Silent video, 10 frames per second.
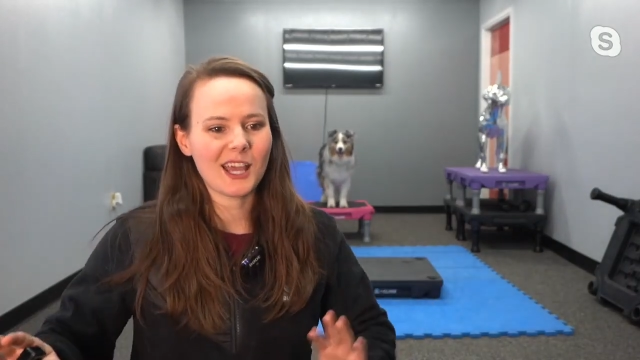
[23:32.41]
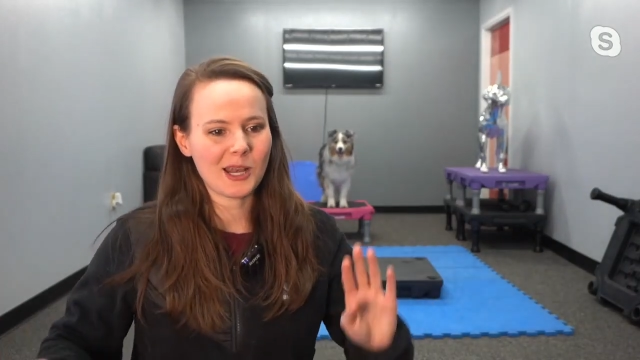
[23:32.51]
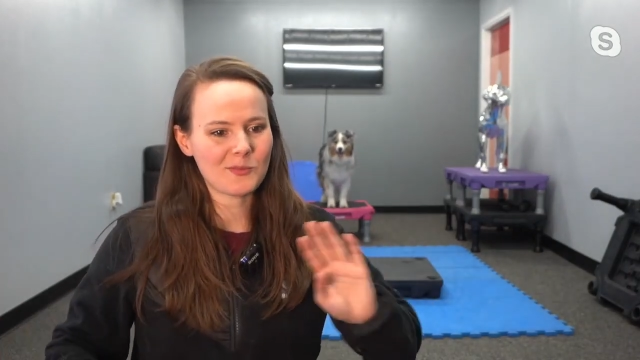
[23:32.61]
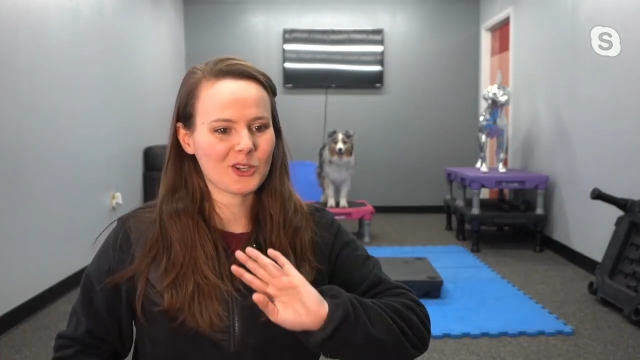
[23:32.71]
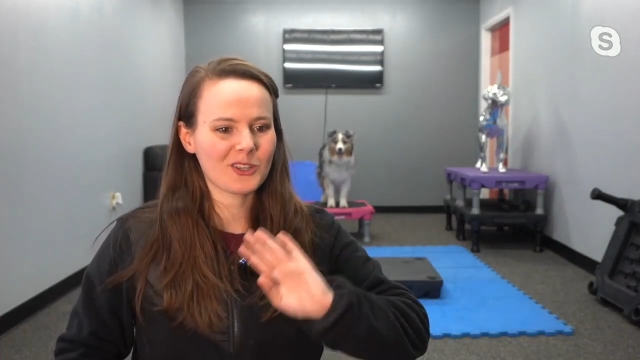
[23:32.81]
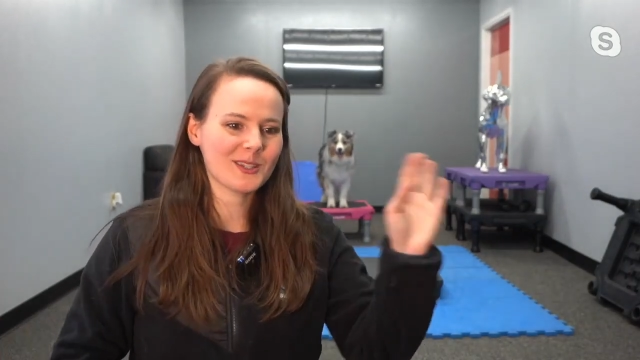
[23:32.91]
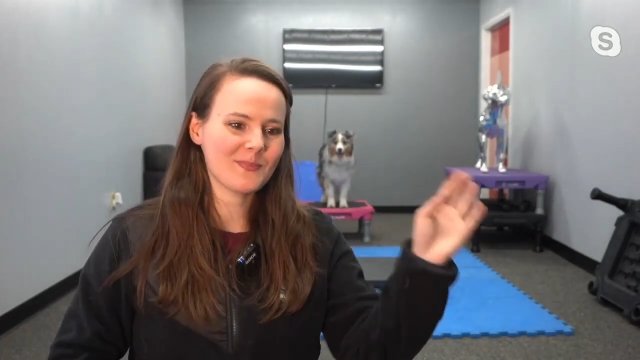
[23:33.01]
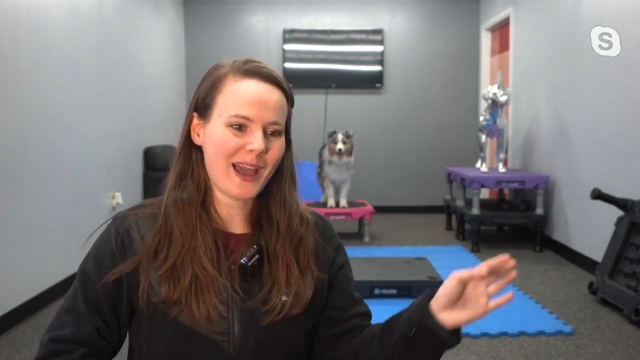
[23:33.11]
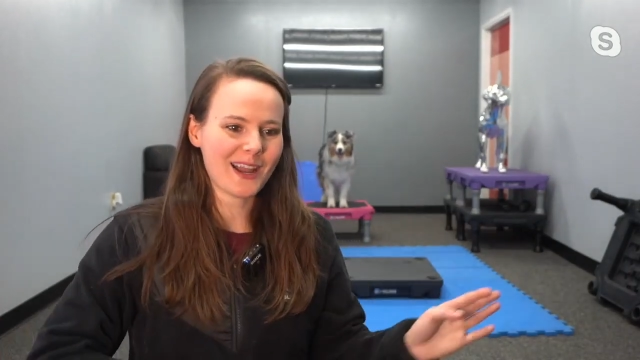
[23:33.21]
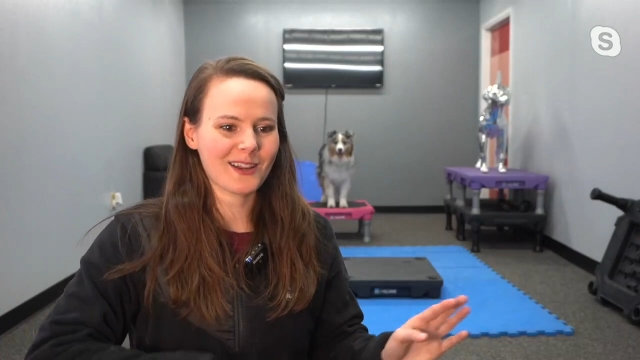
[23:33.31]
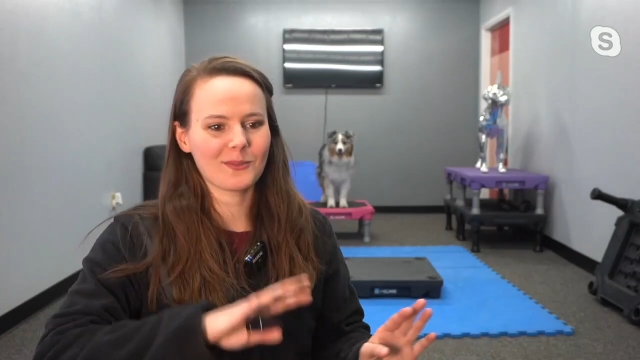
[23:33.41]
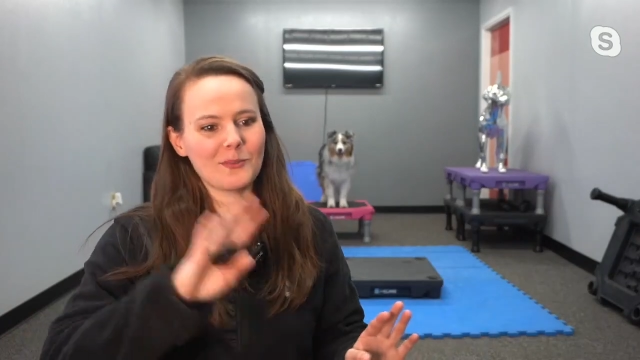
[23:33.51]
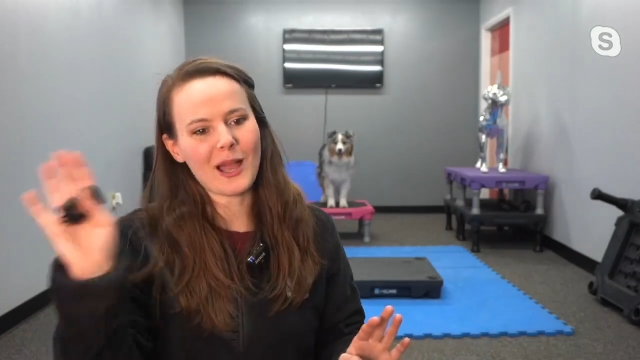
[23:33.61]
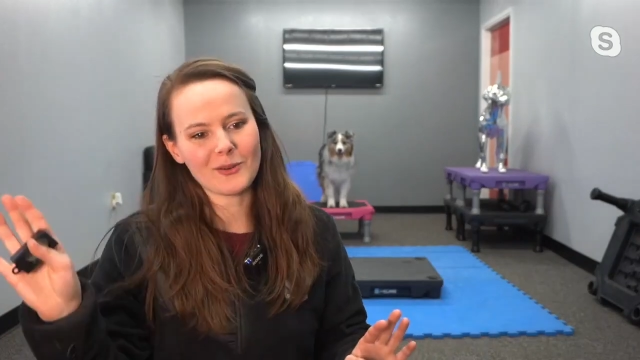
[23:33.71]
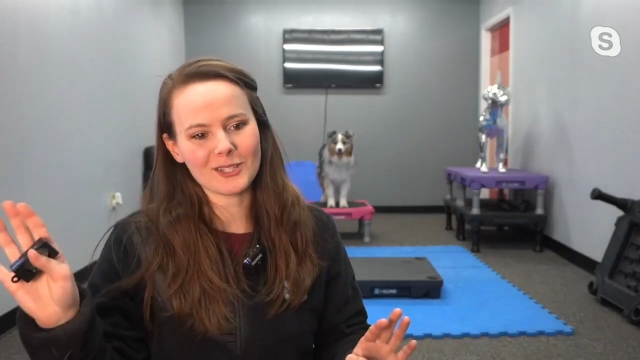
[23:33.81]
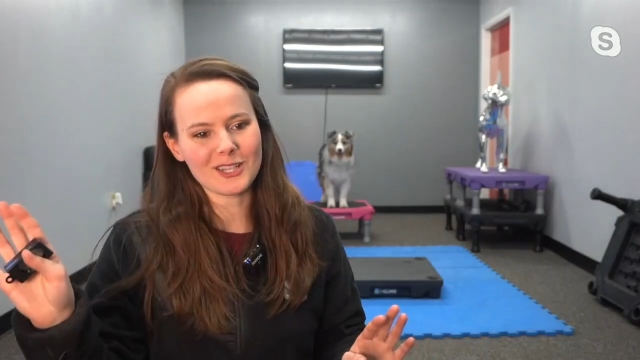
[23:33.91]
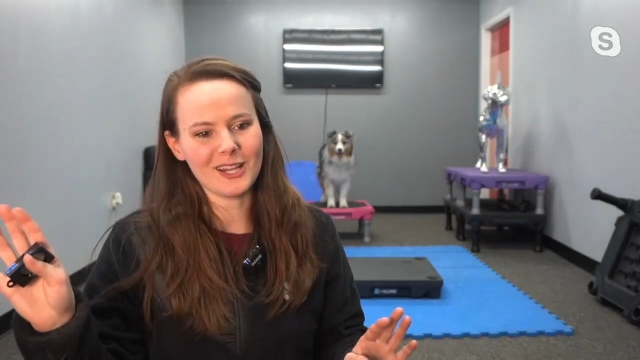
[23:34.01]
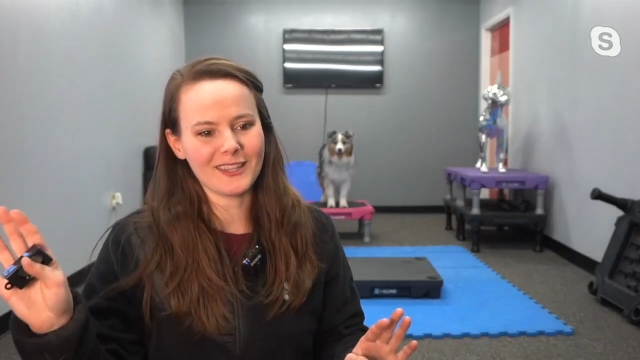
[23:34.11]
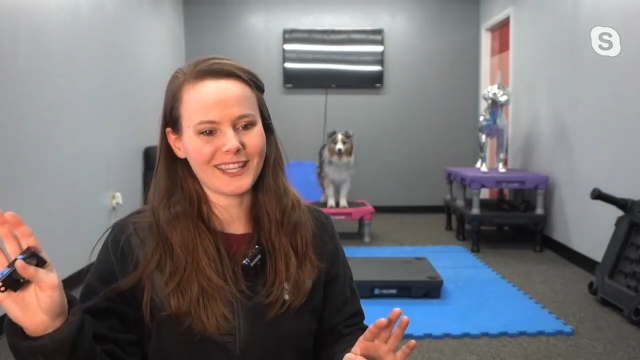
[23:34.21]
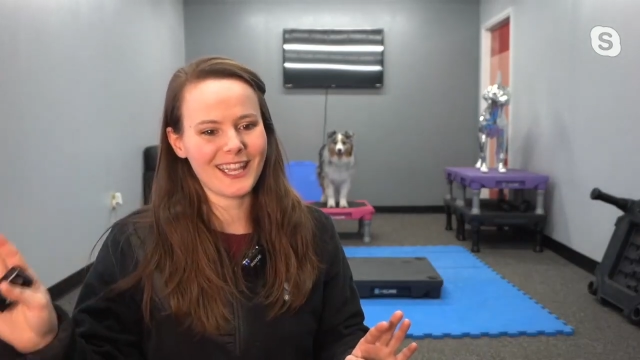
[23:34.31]
And I'm sure that's backwards
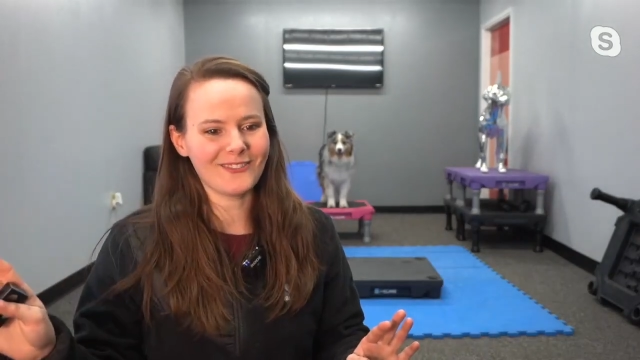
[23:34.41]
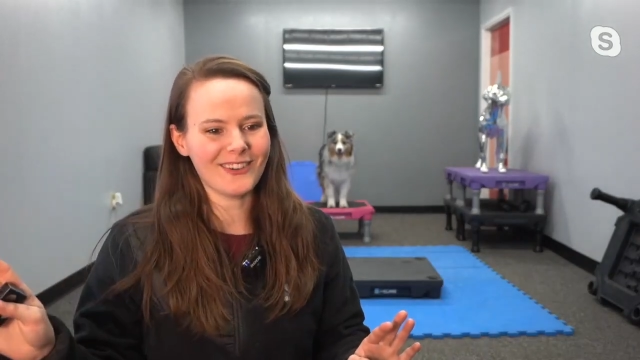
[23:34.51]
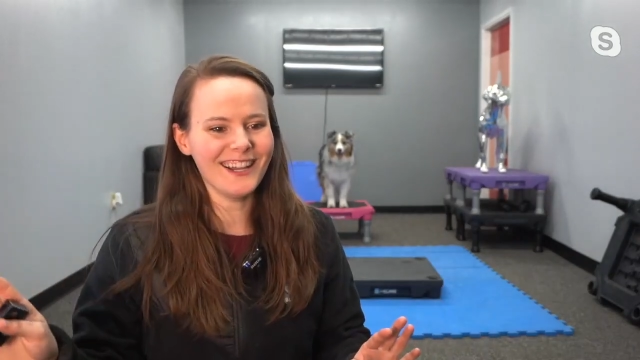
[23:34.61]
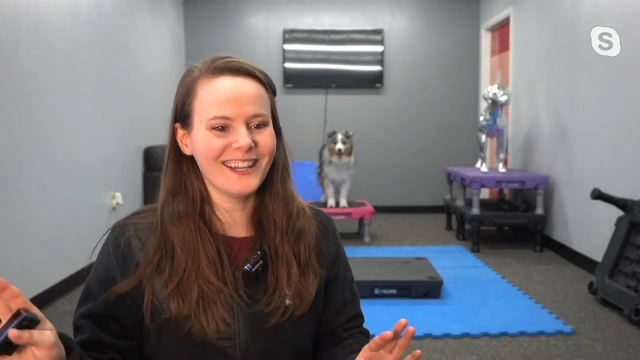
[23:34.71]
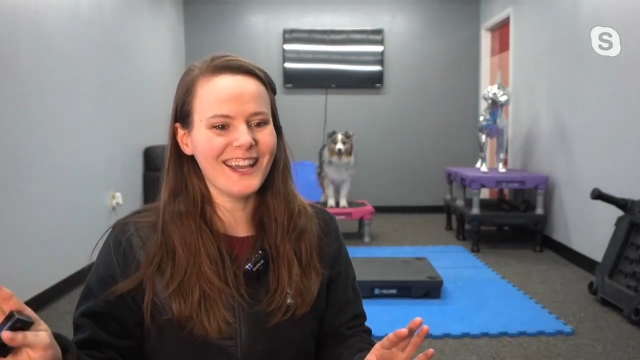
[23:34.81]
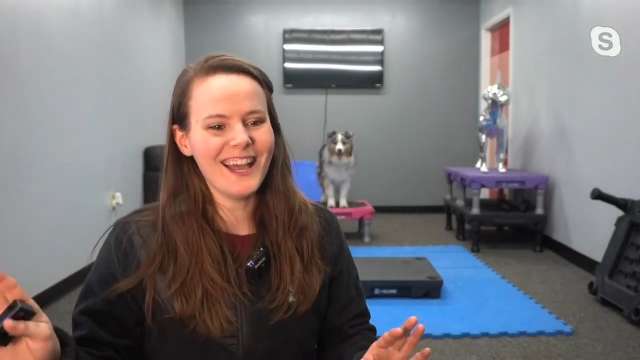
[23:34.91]
on the camera,